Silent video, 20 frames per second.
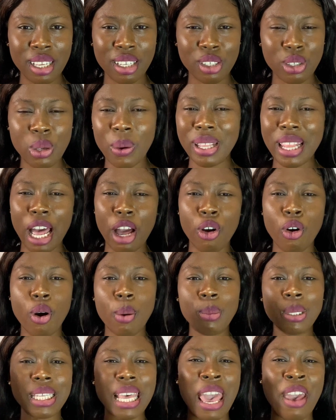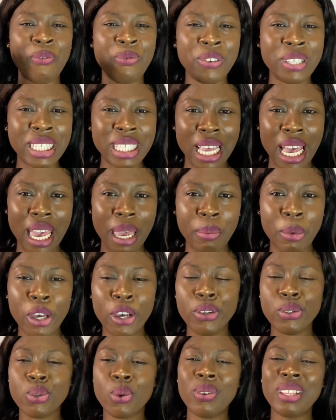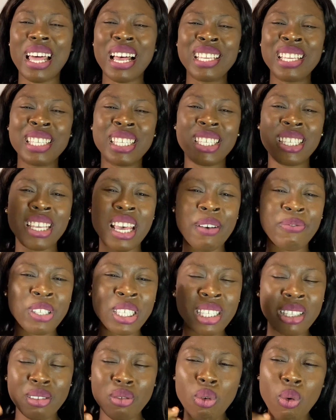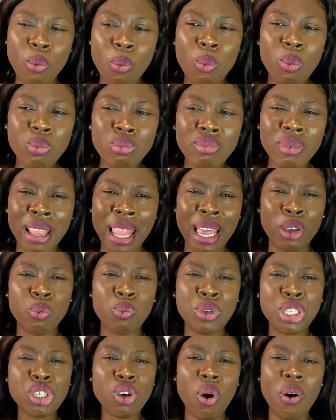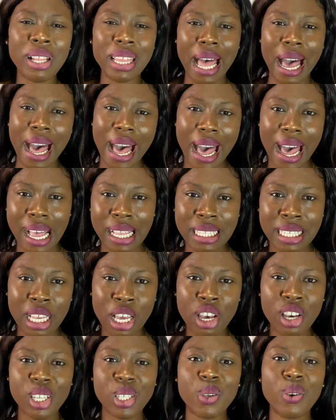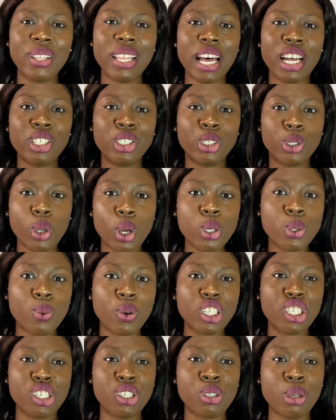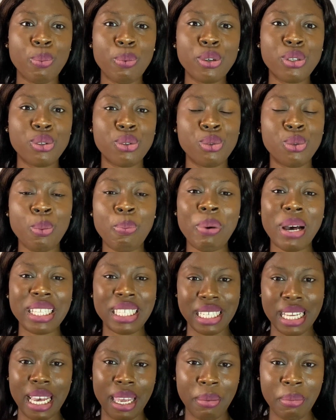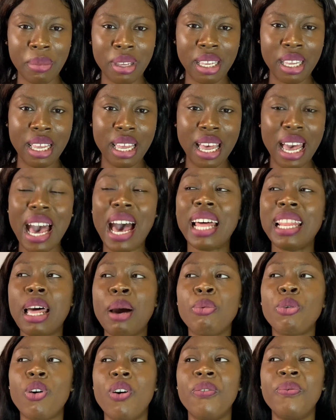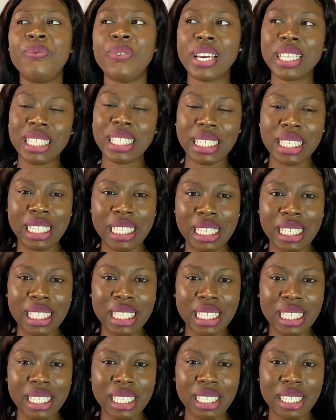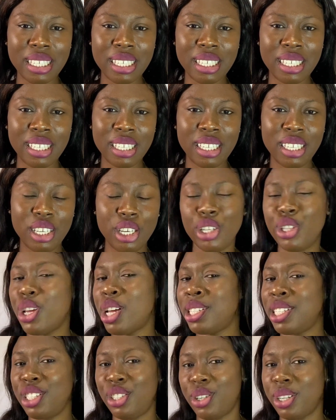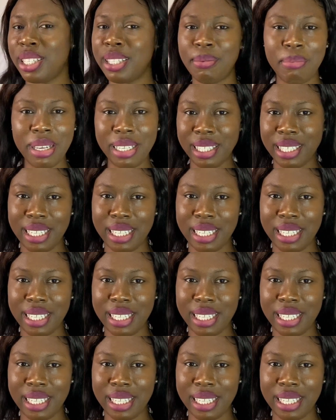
someone that comes every time, someone that serves like with all her heart, someone that does what she's supposed to do part time, and I'm converting it. It doesn't just make